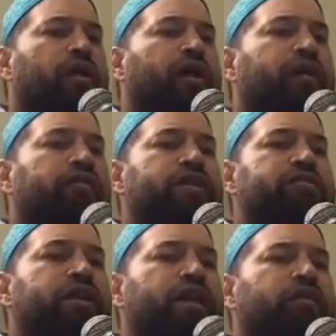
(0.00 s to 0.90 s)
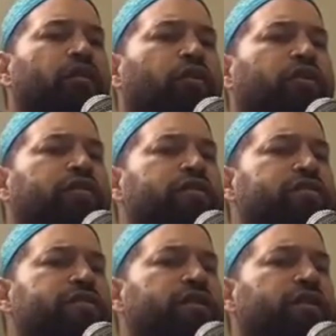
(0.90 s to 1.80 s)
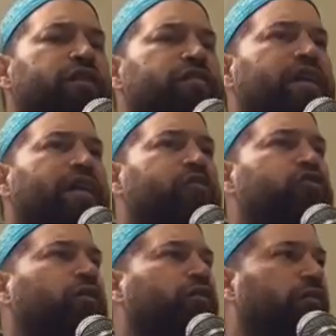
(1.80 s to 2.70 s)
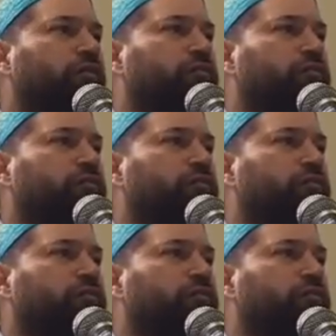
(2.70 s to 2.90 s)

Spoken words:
They say the earth is like a circle.